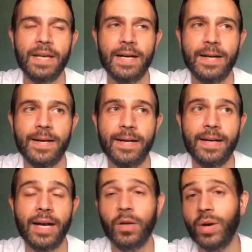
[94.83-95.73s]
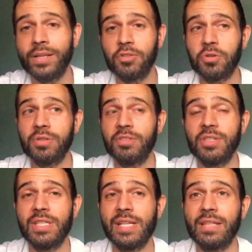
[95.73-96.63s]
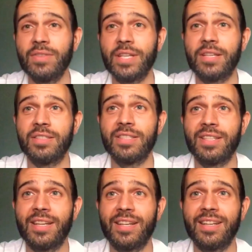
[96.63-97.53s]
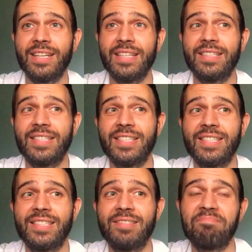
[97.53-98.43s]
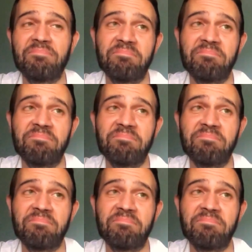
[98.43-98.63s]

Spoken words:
I quite enjoy doing these little videos. It's